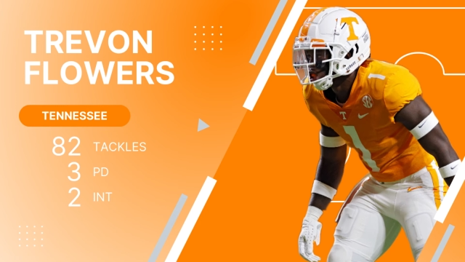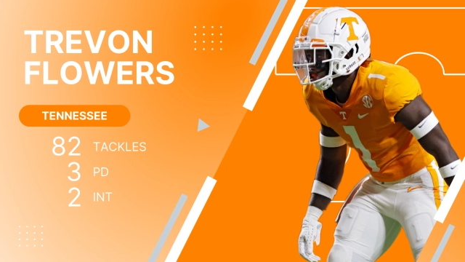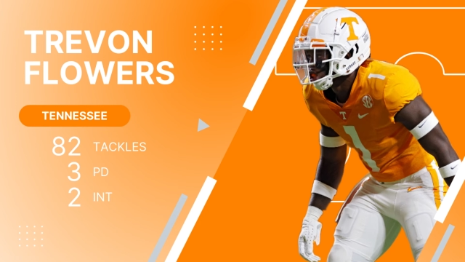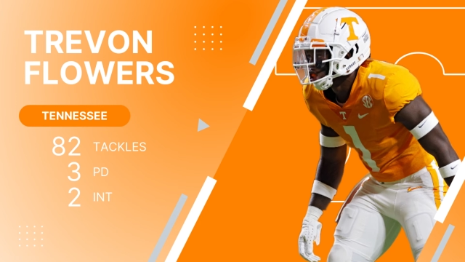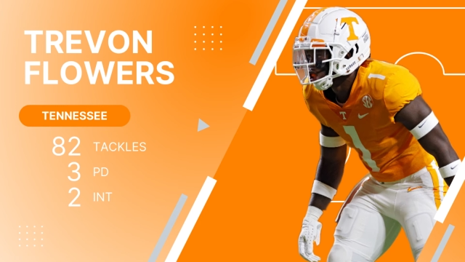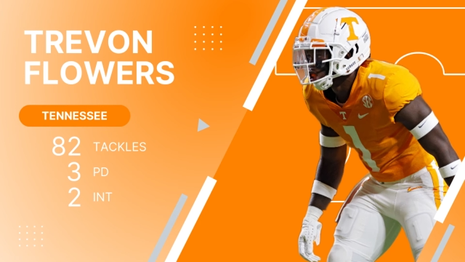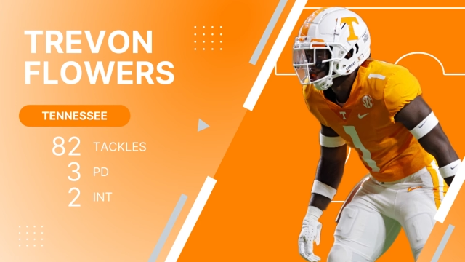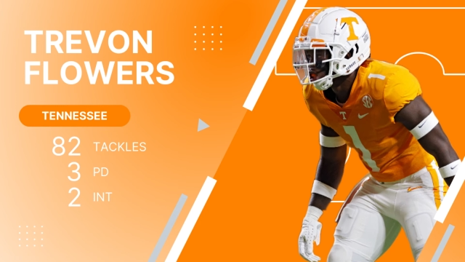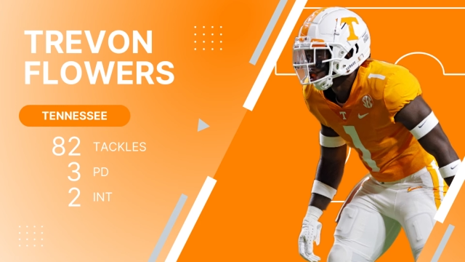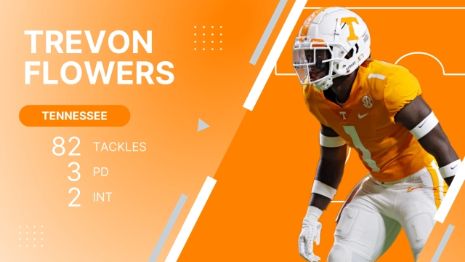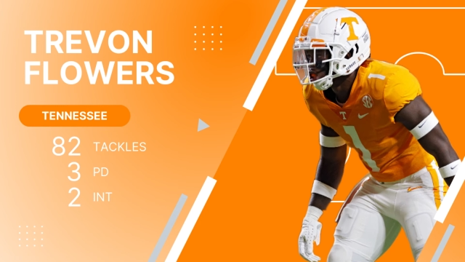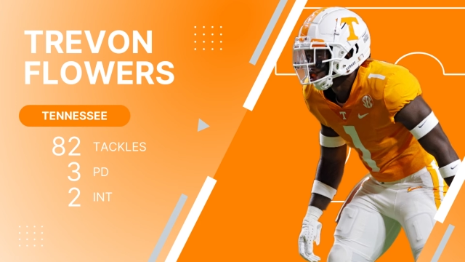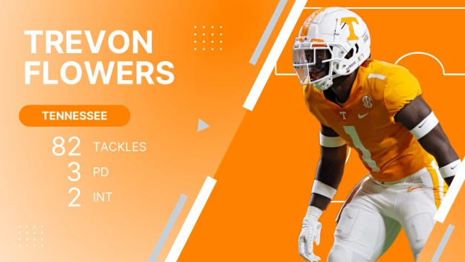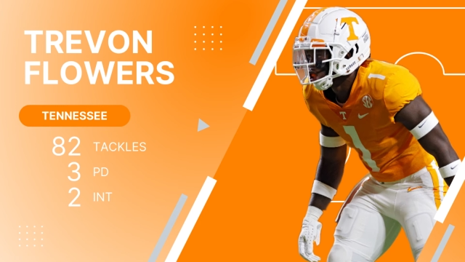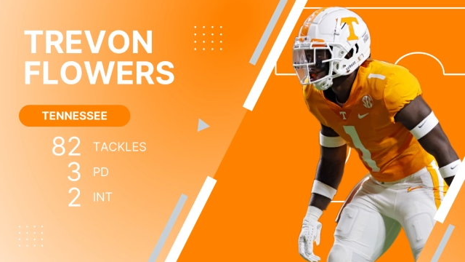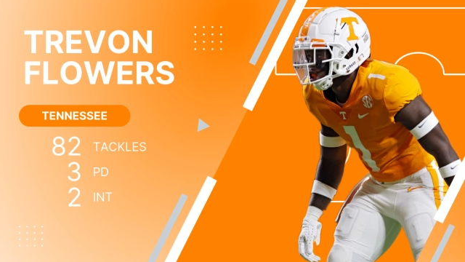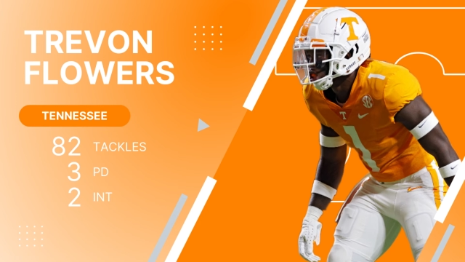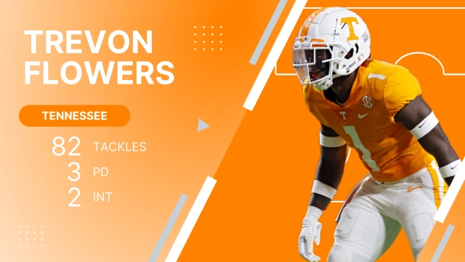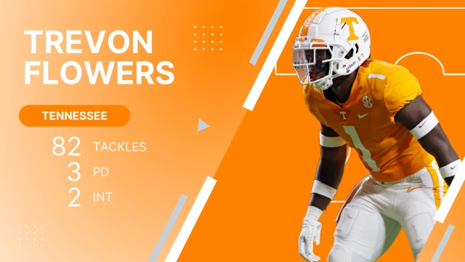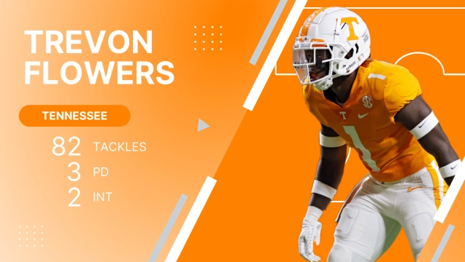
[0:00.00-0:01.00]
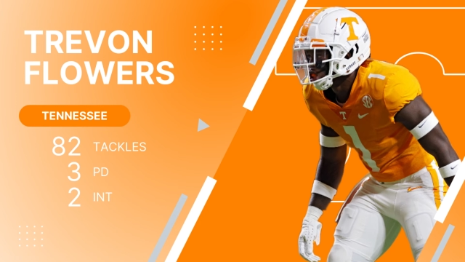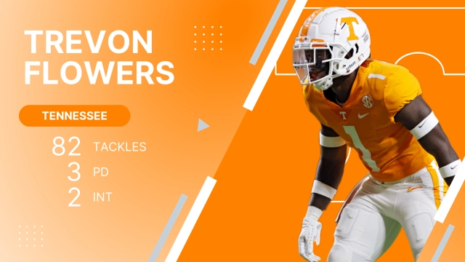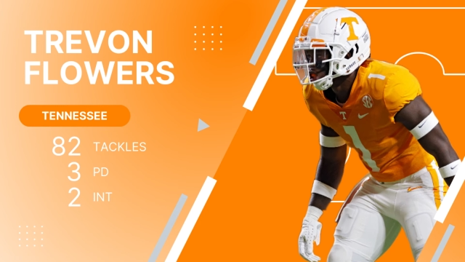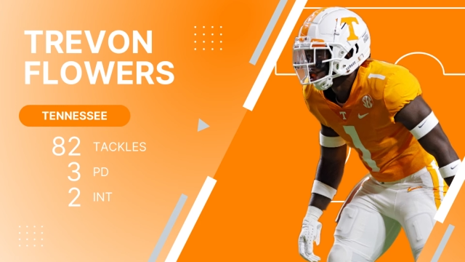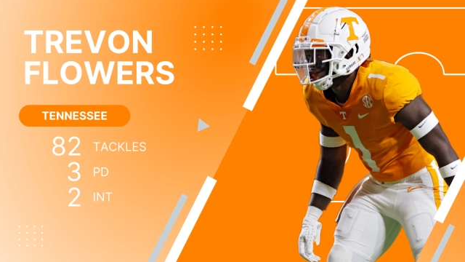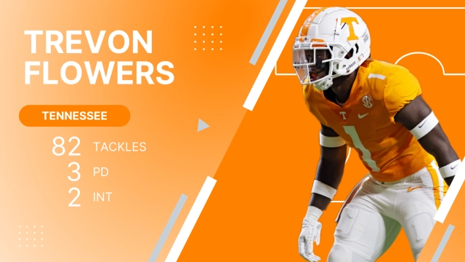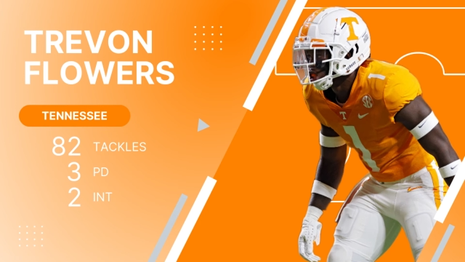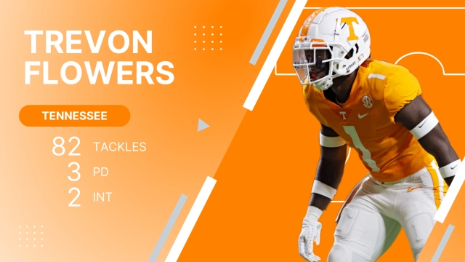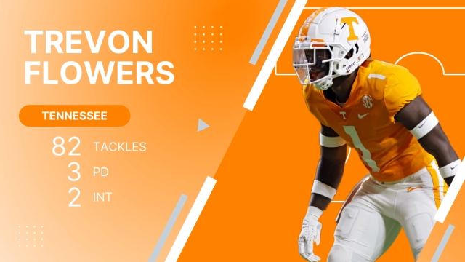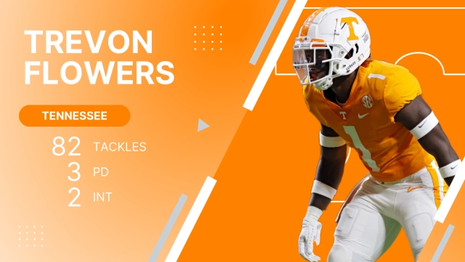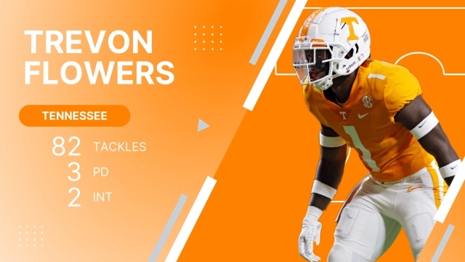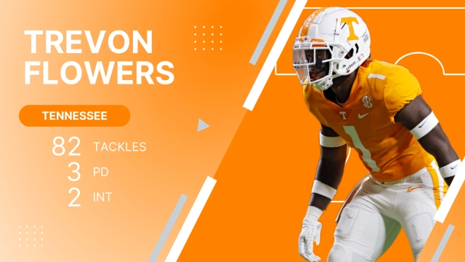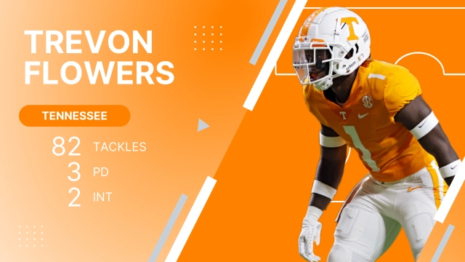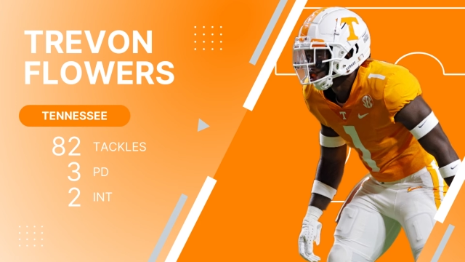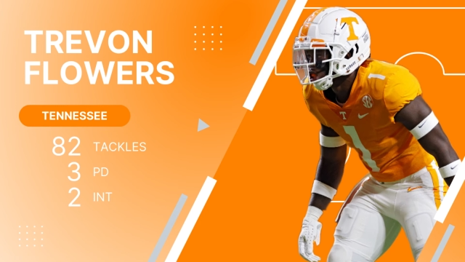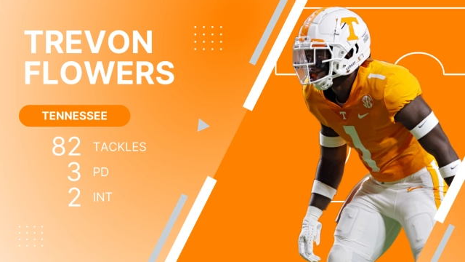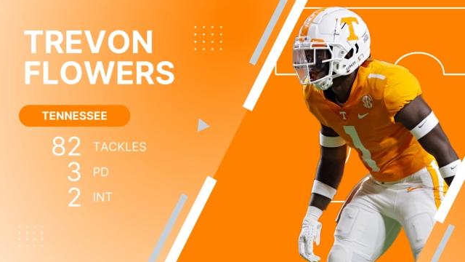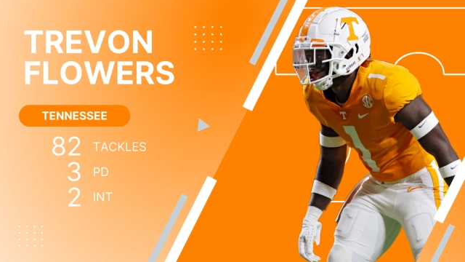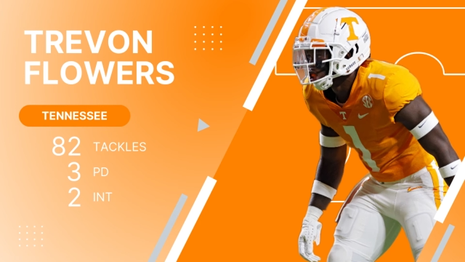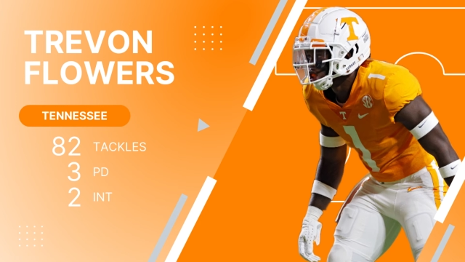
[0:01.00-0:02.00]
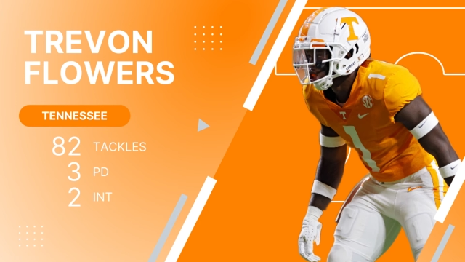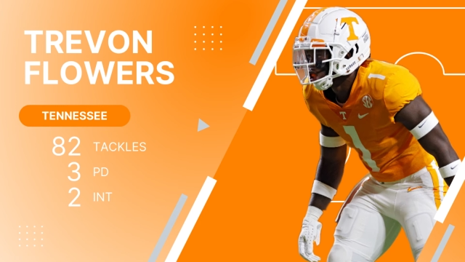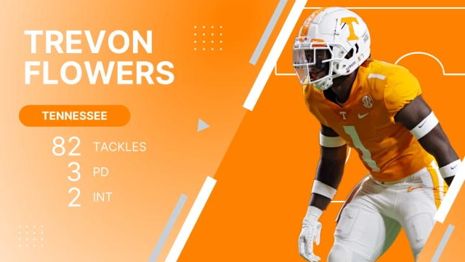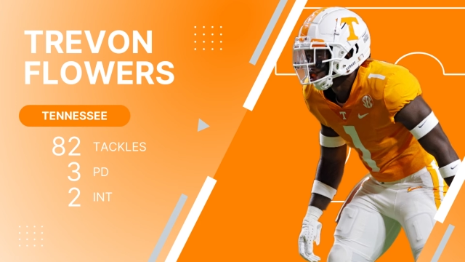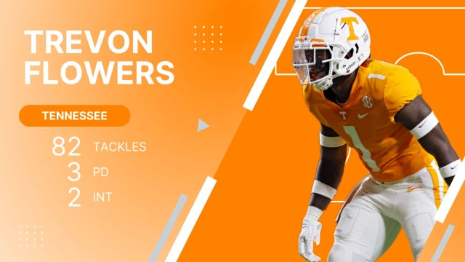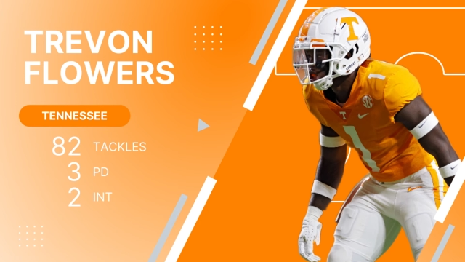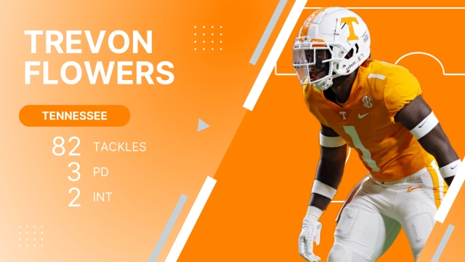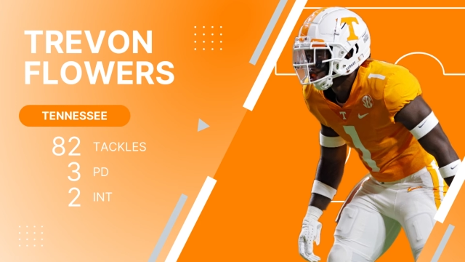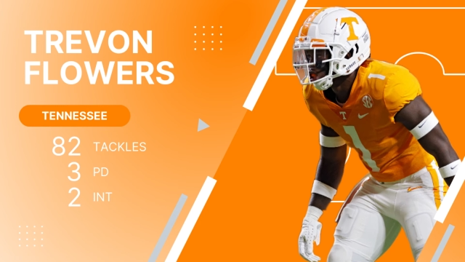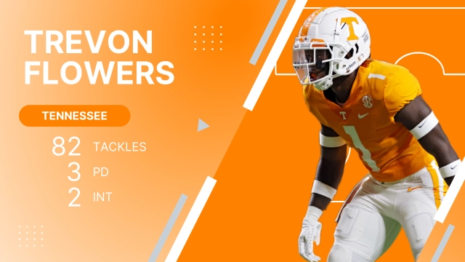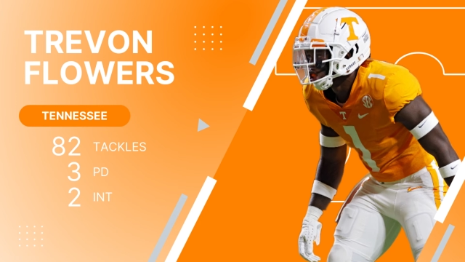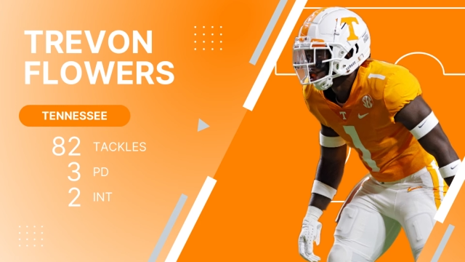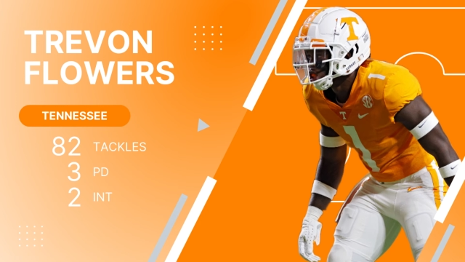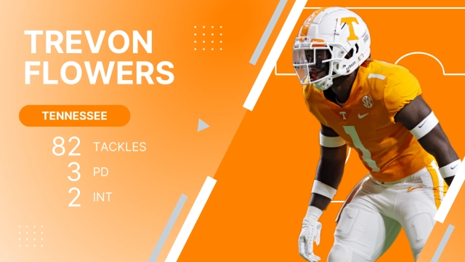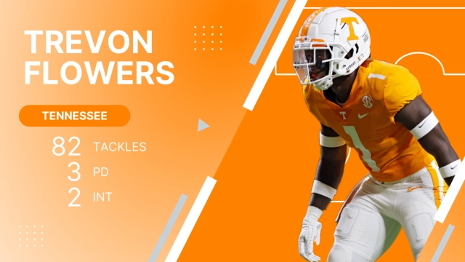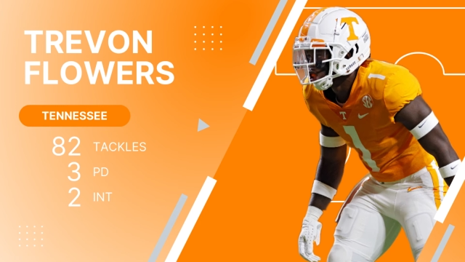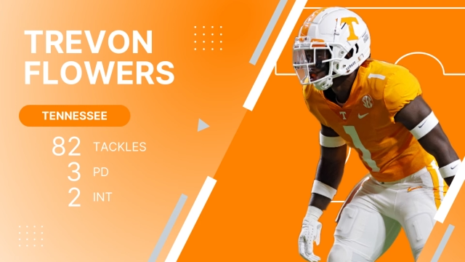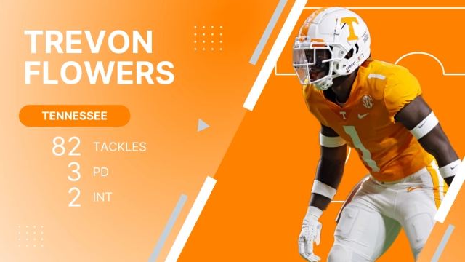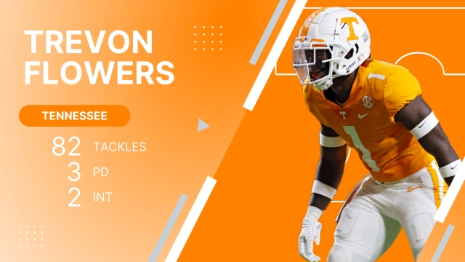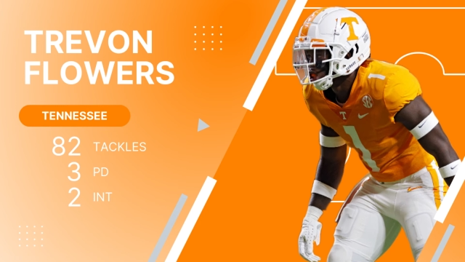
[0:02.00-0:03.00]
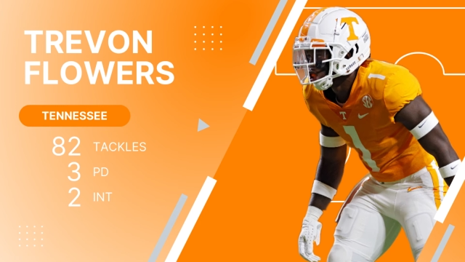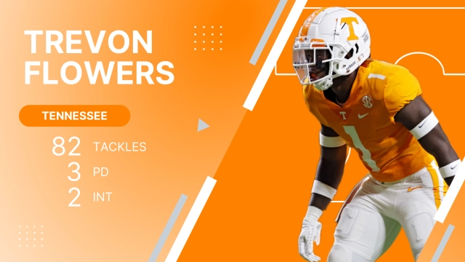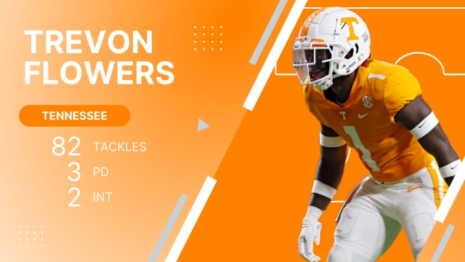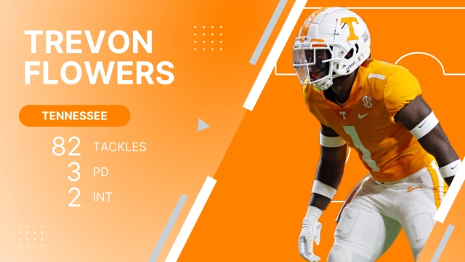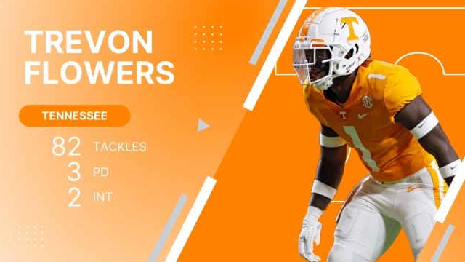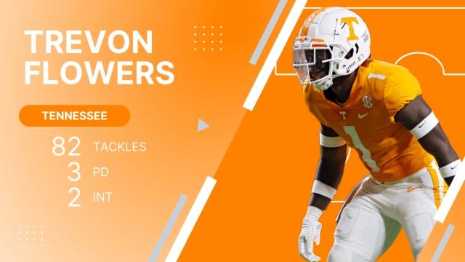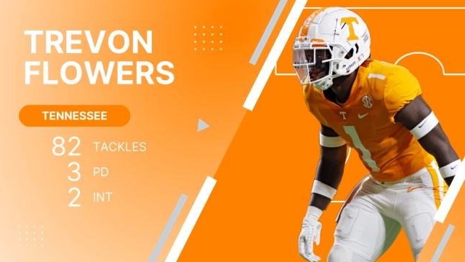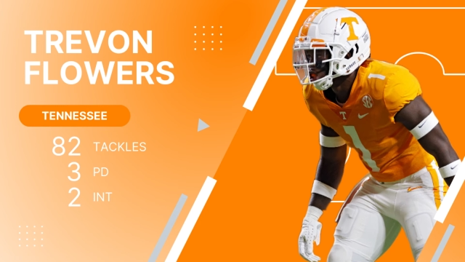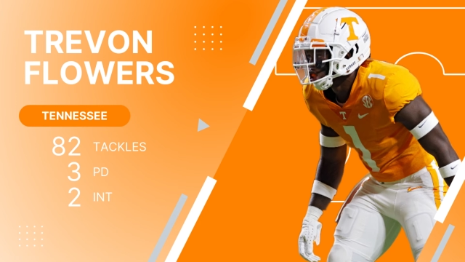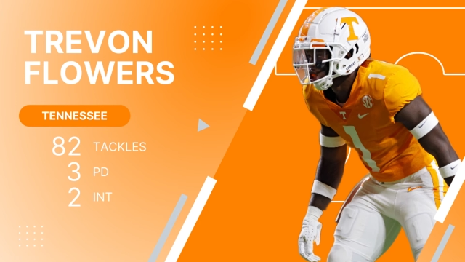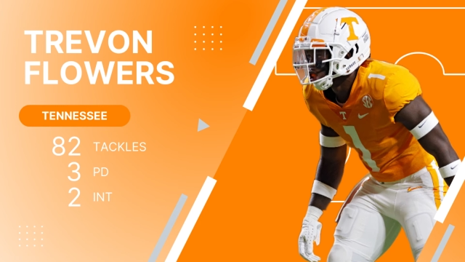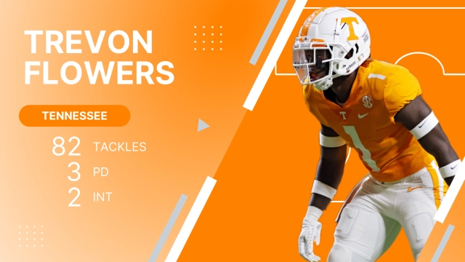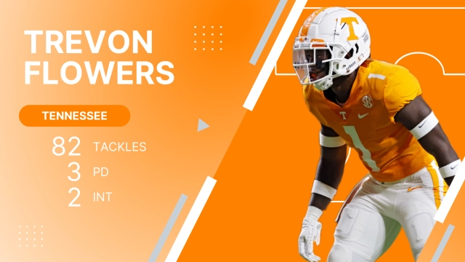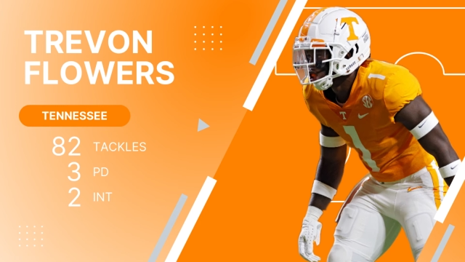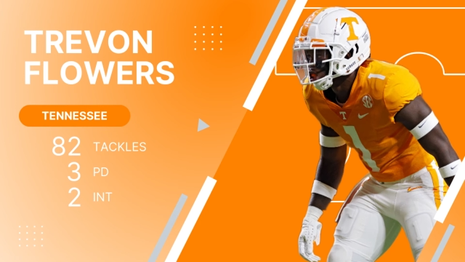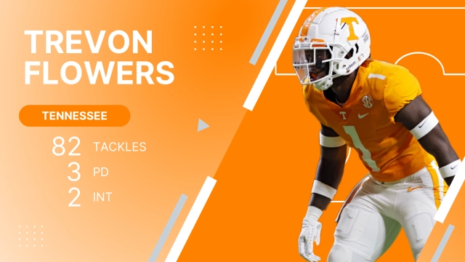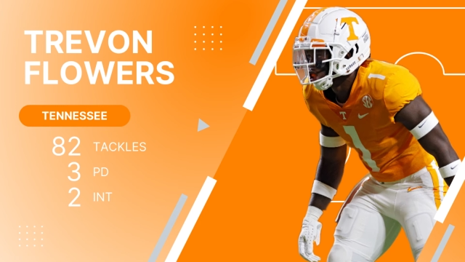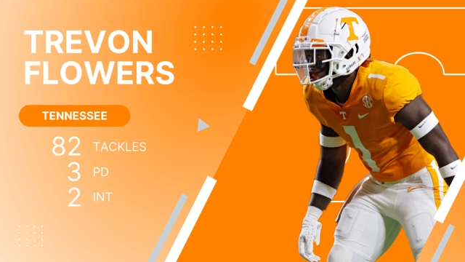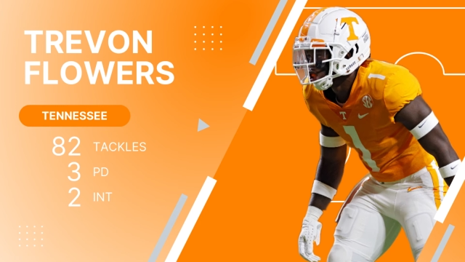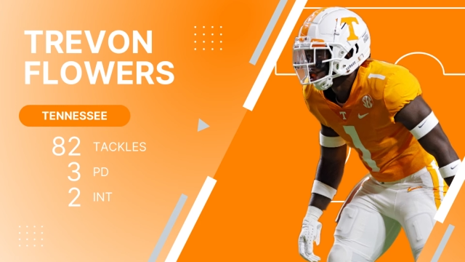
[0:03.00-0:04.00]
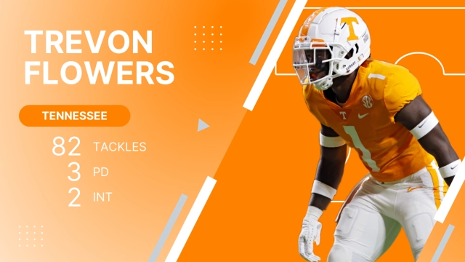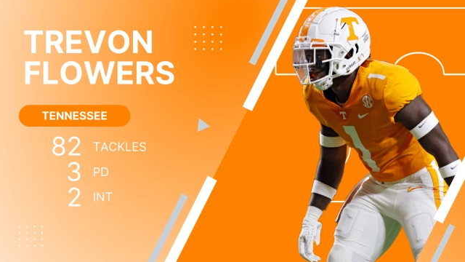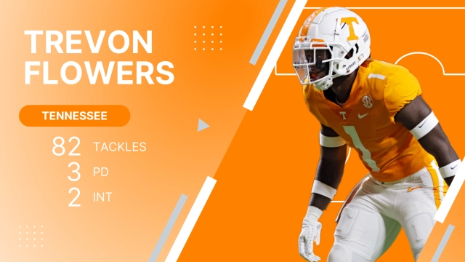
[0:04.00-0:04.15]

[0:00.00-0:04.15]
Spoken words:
[unreadable: no face in view]